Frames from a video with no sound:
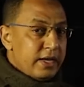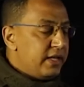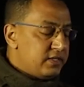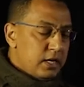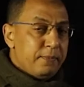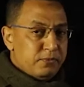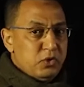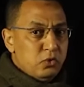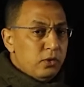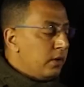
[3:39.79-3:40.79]
It's up to
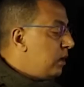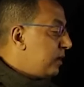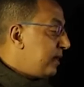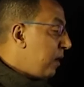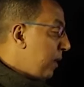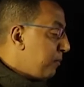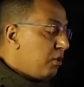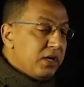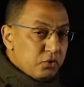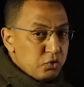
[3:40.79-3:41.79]
you. Now I'm
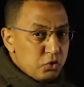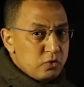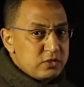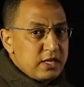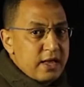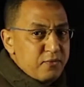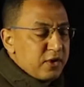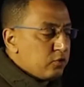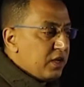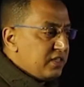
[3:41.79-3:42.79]
going to use the
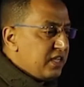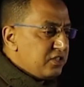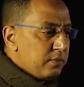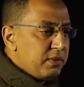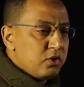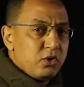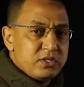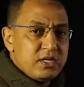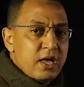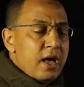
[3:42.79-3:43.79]
factorization
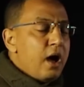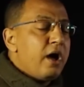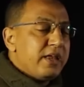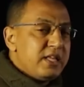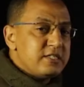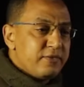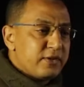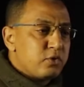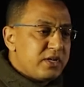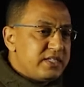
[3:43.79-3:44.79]
because I need the
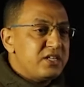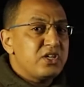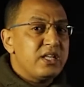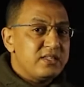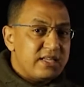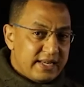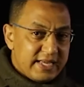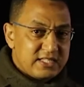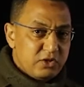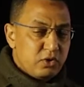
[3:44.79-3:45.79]
factorization in the
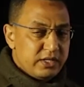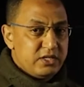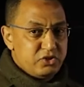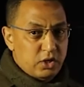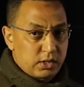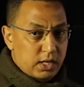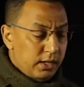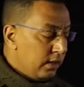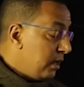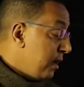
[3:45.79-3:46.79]
next unit,
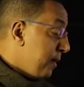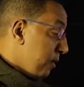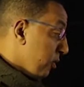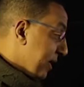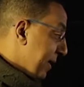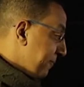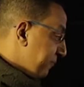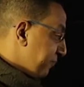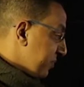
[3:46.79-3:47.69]
inshallah. Okay.